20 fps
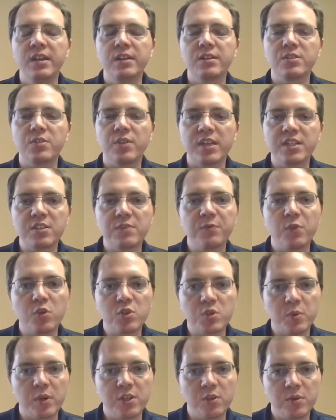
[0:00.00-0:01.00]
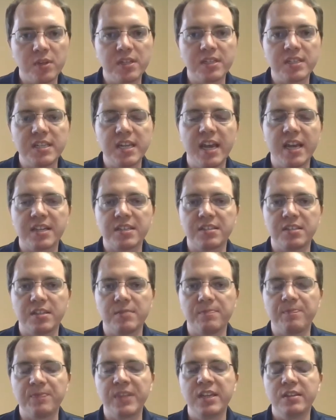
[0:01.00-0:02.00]
So that's the first way. You can text
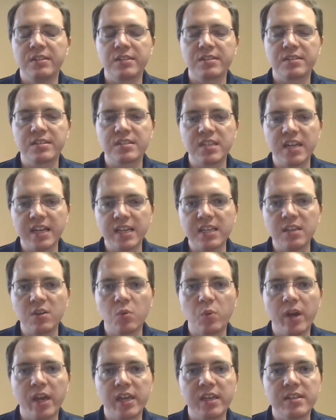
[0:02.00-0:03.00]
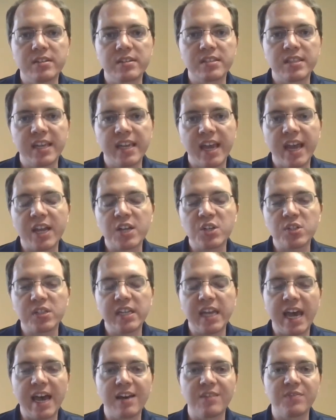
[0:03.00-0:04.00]
it. The second way is they
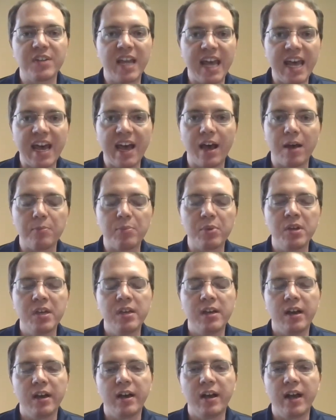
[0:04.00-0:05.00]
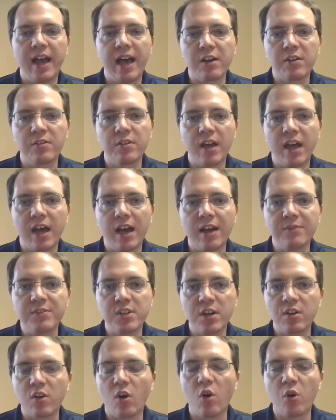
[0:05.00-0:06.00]
actually have an app. I've
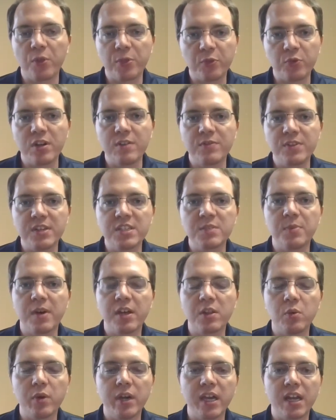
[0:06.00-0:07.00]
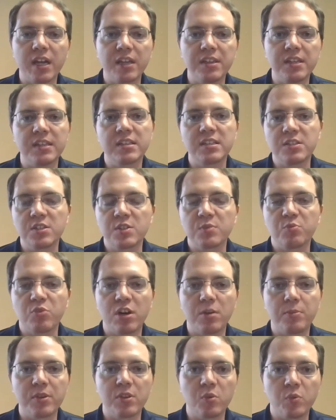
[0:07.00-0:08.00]
done all 3 of these, by the way, and I think this is
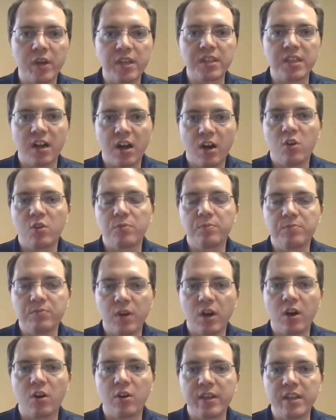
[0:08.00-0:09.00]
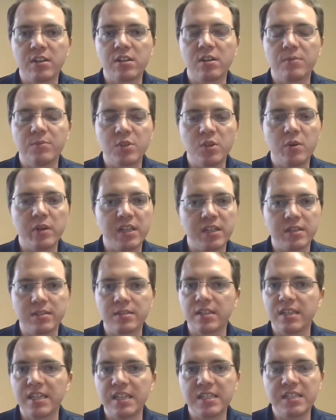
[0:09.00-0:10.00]
probably the way that I'll end up doing it. It's
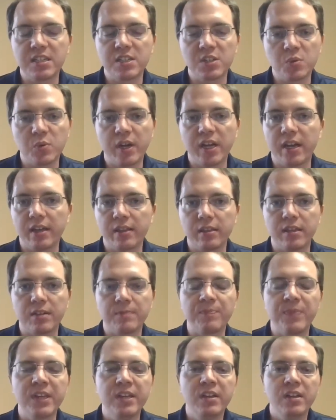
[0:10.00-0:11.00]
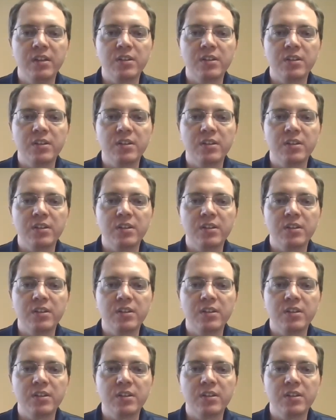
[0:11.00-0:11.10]
the easiest way, I think.